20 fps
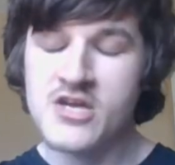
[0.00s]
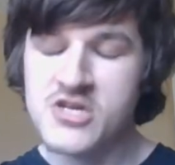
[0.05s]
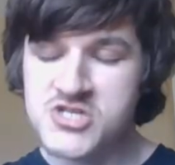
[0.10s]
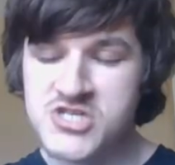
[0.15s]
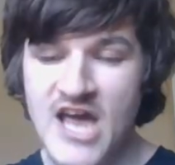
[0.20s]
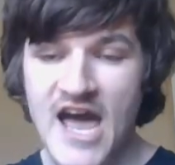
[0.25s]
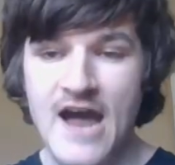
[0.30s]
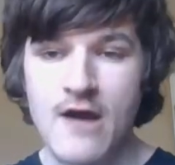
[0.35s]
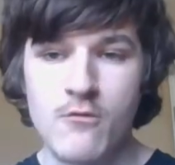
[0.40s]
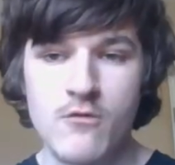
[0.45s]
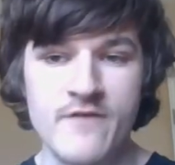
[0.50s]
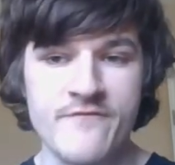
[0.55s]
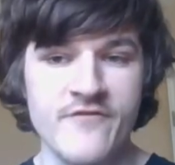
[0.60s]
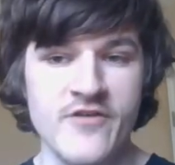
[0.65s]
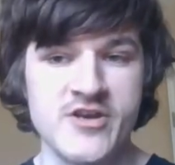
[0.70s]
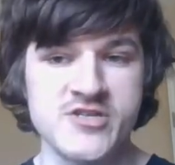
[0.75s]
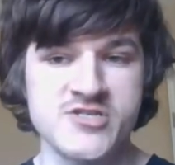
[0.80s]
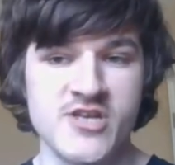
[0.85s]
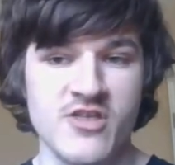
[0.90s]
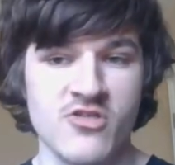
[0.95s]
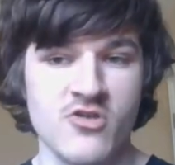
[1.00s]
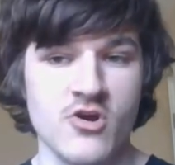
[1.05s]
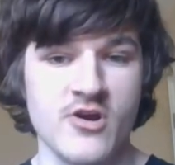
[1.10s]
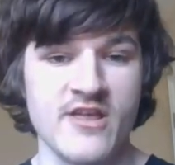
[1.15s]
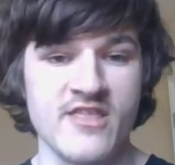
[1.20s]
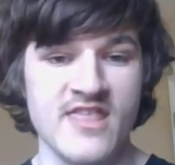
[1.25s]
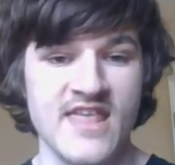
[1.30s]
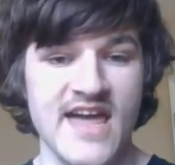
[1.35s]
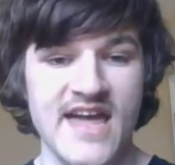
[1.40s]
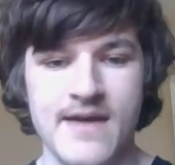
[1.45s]
Jack Wood finishes
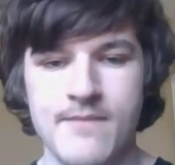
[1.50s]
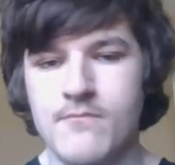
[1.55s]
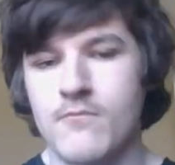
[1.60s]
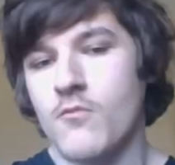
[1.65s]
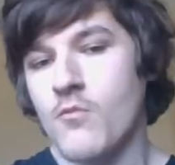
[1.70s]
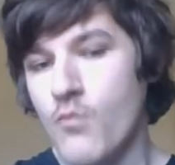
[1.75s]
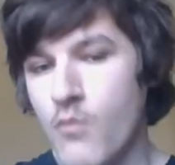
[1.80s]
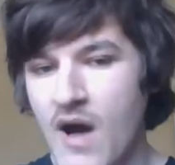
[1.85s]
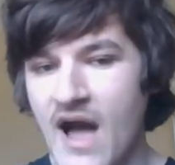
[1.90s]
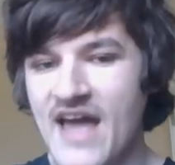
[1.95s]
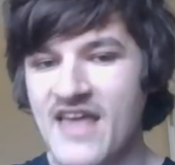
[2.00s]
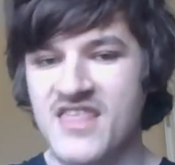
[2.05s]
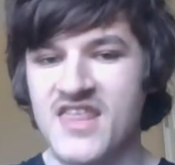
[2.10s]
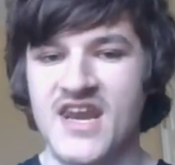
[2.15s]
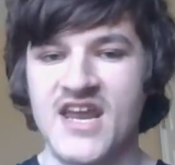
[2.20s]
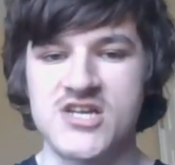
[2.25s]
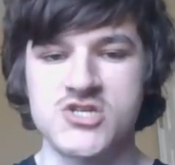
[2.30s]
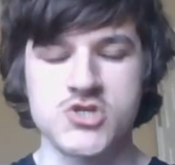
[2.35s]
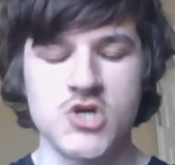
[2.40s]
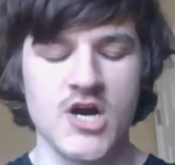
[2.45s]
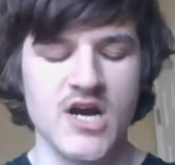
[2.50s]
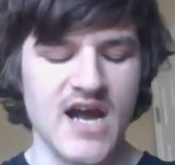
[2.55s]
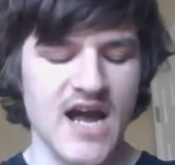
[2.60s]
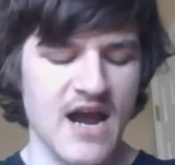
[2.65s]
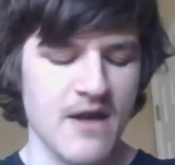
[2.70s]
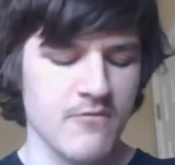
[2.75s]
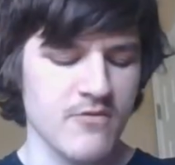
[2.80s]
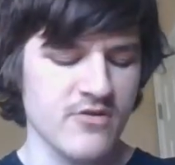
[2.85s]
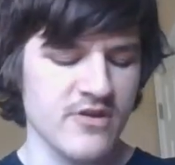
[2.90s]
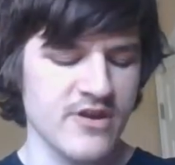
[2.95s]
32nd. Why he's in that truck,
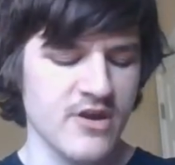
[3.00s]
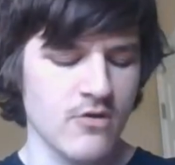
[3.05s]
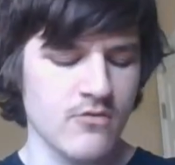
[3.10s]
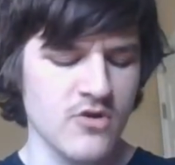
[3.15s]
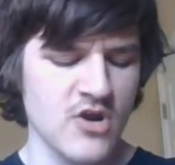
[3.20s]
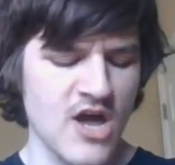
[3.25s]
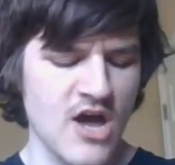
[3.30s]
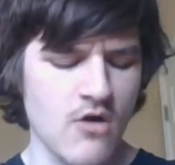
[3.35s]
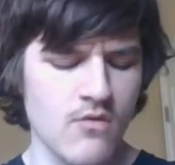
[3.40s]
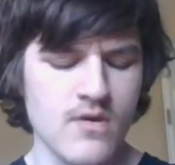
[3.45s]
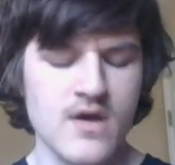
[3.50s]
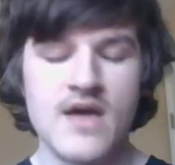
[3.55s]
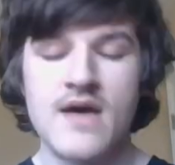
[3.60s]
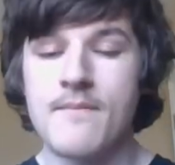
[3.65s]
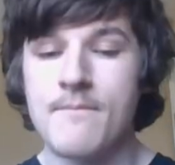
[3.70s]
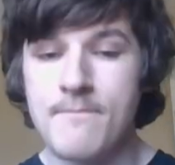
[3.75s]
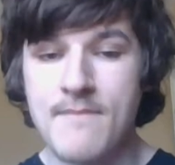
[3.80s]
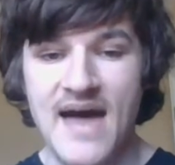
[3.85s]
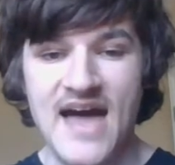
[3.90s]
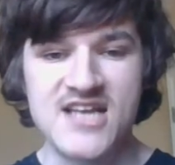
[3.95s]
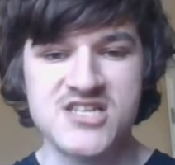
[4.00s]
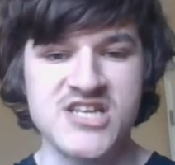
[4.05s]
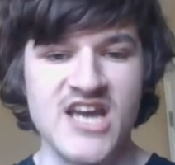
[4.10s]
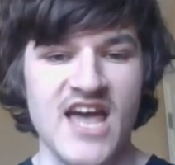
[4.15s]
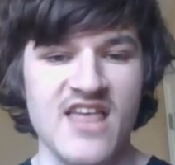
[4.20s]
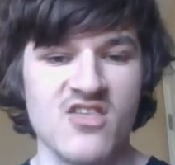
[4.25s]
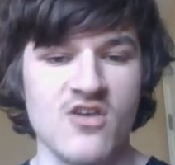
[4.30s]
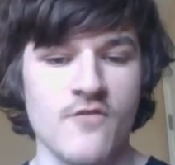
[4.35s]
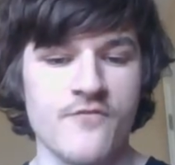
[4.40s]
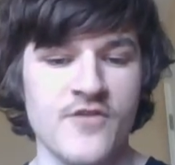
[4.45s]
I really don't know. Matt
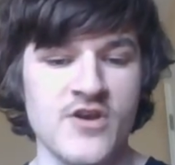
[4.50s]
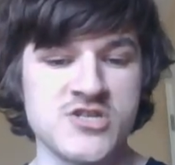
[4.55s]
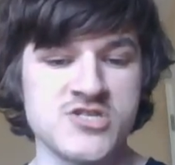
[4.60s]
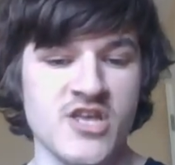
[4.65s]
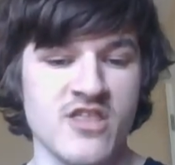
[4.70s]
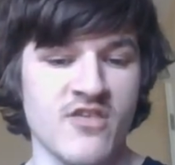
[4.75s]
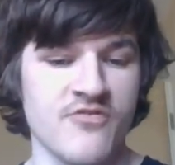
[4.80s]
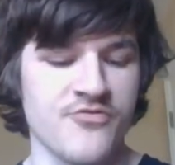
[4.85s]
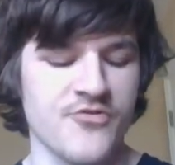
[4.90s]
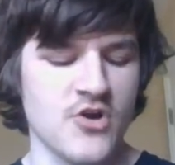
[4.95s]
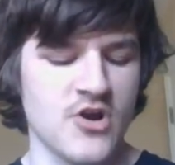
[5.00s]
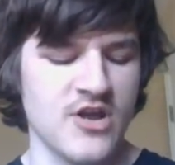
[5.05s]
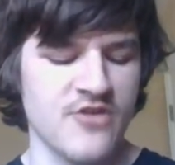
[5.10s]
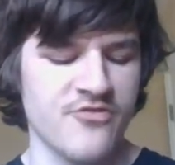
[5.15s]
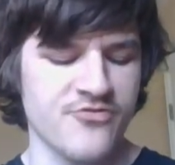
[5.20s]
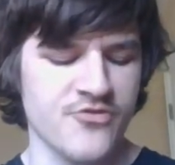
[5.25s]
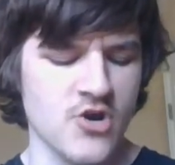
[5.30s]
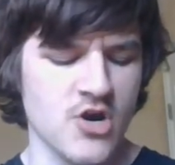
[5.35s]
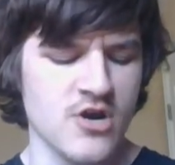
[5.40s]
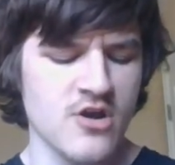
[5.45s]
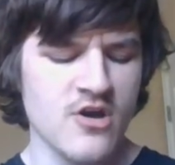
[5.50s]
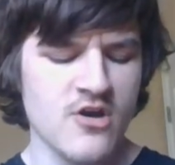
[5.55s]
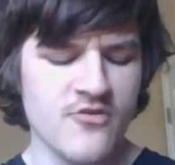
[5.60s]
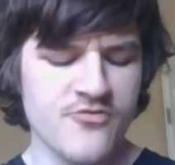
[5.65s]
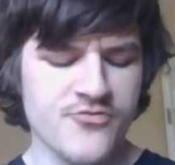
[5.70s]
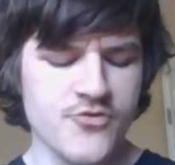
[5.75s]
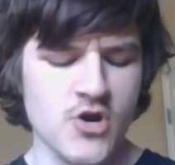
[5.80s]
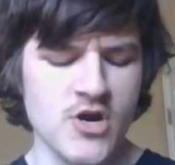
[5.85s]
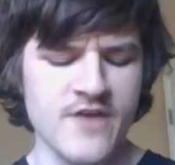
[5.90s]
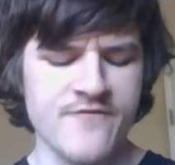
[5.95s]
Jaskol finishes at 33rd,
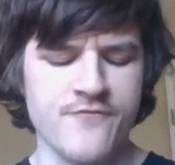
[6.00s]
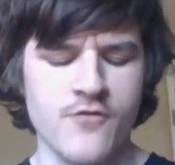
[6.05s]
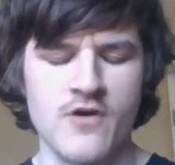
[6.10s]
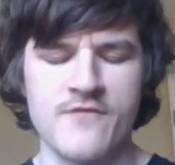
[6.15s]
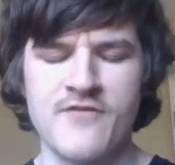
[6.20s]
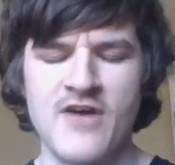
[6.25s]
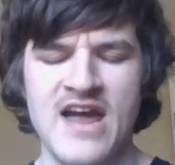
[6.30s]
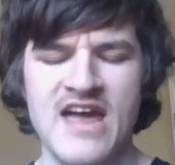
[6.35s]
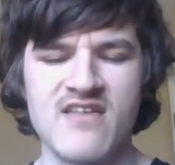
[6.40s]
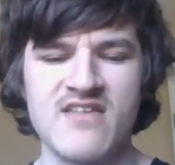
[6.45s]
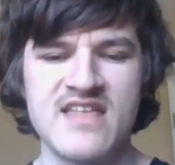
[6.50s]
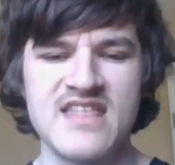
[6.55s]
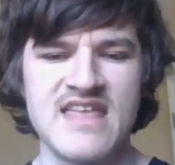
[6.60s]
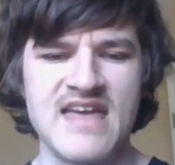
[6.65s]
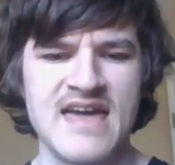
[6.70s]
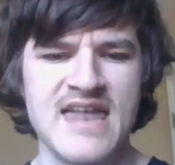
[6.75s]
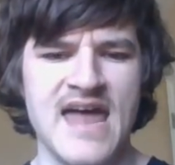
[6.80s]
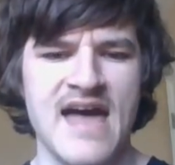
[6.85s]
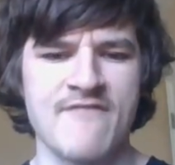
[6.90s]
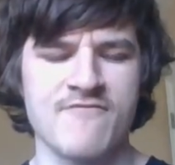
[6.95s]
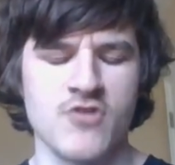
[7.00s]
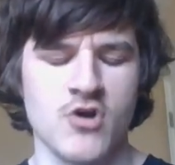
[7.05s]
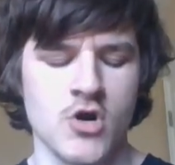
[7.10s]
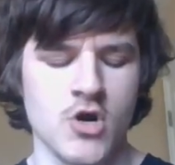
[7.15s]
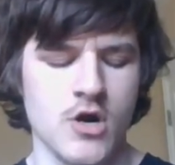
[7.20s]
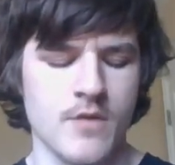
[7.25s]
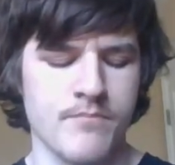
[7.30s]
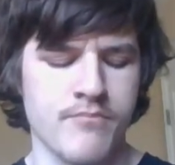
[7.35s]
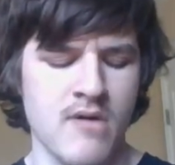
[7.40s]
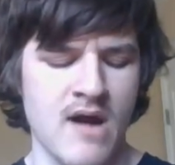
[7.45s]
34 for Hailie Deegan after
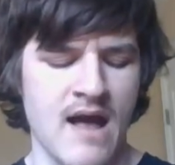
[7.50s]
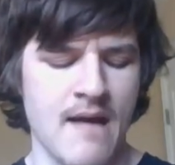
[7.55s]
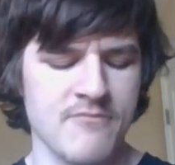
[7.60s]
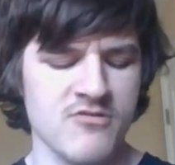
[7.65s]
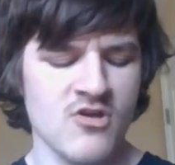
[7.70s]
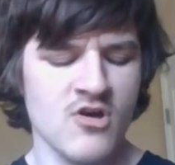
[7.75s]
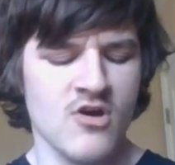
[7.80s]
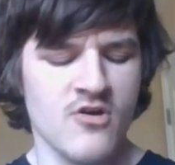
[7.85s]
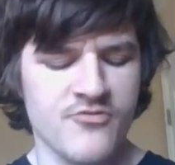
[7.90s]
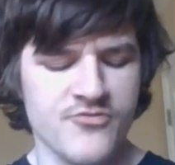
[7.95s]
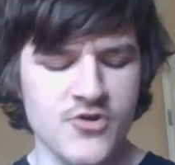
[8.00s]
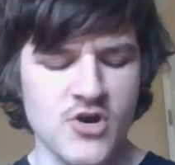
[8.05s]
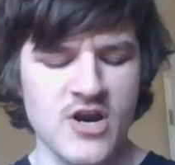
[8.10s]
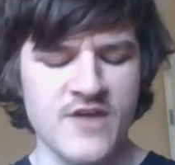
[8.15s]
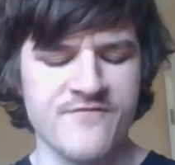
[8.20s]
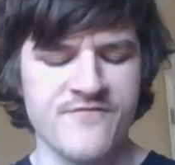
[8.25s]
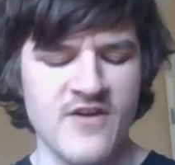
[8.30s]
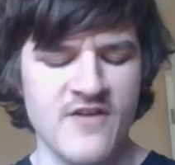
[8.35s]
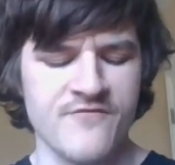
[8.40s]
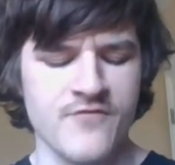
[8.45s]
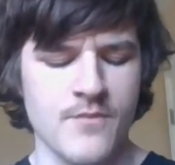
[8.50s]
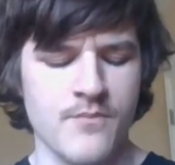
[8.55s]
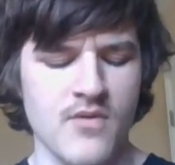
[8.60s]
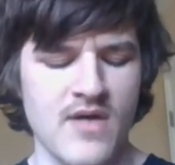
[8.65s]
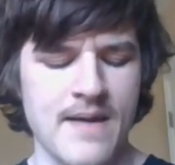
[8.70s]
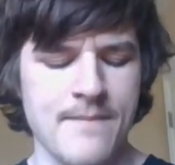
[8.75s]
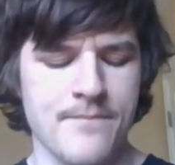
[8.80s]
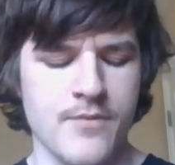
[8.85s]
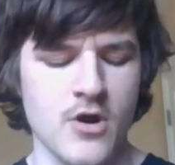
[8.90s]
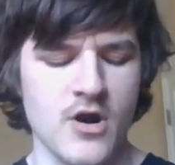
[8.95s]
her problems, 35th for
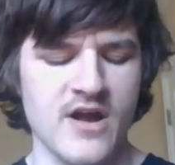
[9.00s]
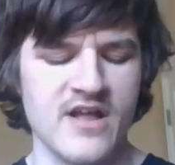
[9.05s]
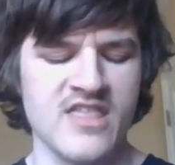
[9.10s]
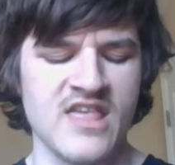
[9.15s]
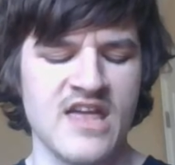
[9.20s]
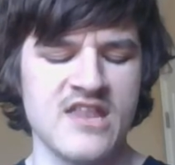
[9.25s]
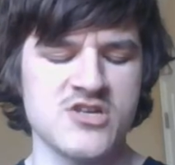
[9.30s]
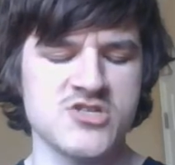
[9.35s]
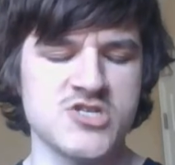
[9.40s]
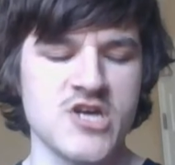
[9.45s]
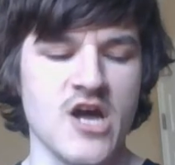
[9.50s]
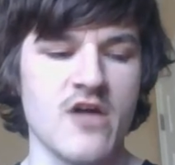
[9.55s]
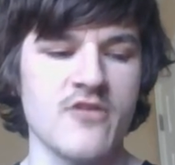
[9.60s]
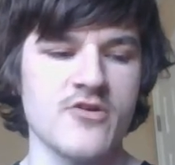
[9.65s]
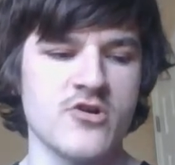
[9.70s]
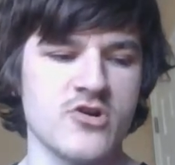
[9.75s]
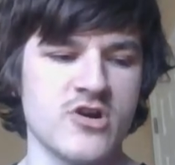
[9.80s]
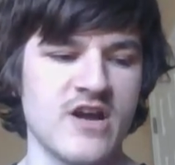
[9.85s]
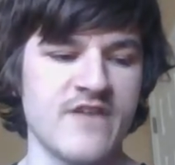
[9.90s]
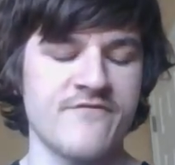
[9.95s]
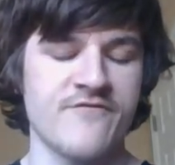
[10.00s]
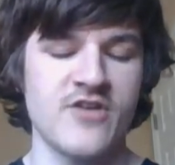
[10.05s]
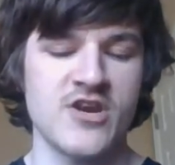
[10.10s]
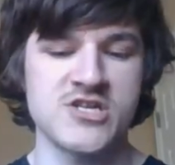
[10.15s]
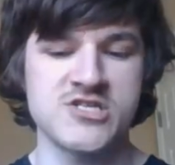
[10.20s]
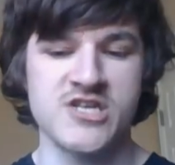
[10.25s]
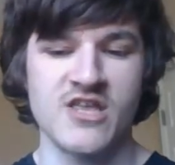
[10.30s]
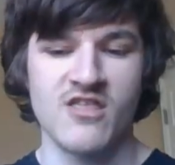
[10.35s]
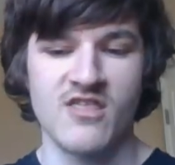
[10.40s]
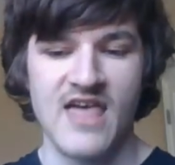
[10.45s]
Blaine Perkins, and Sheldon Creed
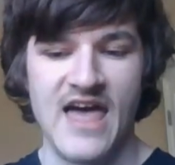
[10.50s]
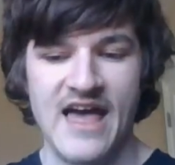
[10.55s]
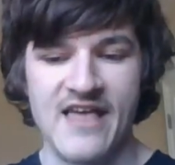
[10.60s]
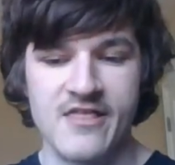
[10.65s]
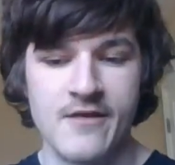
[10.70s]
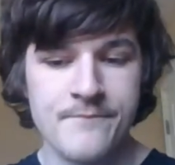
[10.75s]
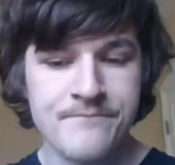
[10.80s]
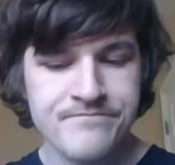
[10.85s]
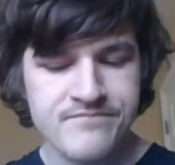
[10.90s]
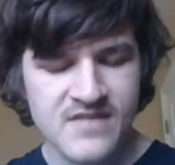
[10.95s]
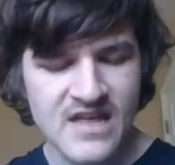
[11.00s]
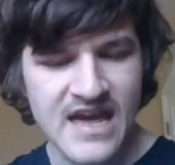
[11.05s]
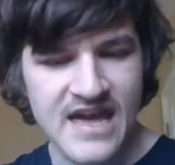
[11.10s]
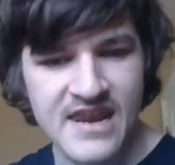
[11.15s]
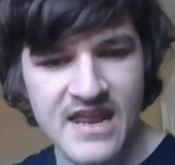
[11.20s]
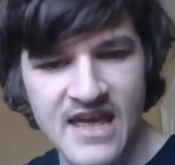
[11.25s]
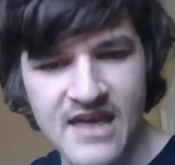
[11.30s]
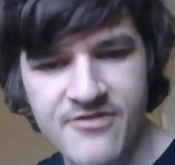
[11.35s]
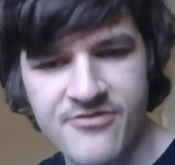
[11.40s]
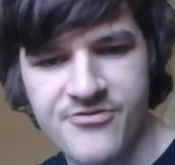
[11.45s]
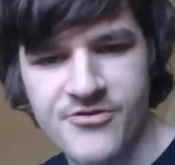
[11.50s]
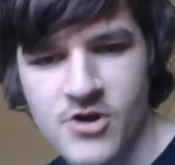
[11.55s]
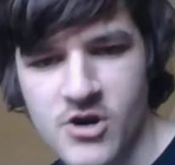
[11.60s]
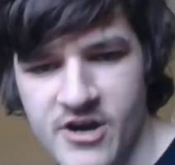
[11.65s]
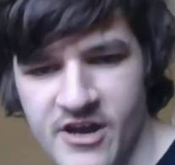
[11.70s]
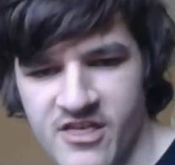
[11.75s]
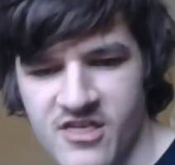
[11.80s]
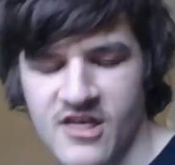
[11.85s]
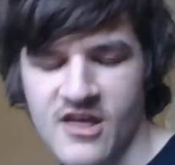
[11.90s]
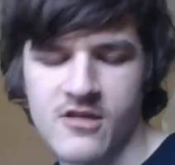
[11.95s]
finishes last and in
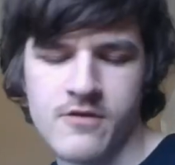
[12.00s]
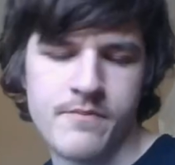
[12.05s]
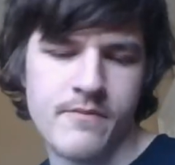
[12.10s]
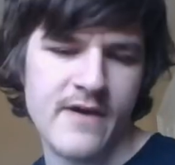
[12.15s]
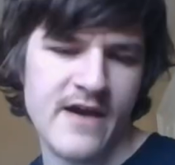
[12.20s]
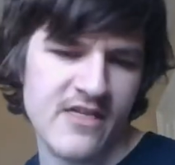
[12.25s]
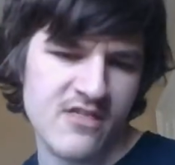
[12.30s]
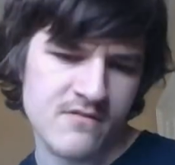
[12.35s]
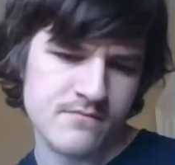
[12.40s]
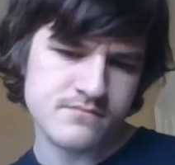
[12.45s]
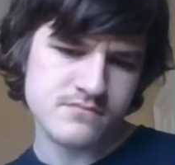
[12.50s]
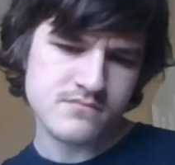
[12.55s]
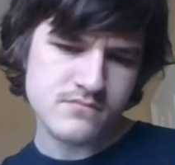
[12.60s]
36th place.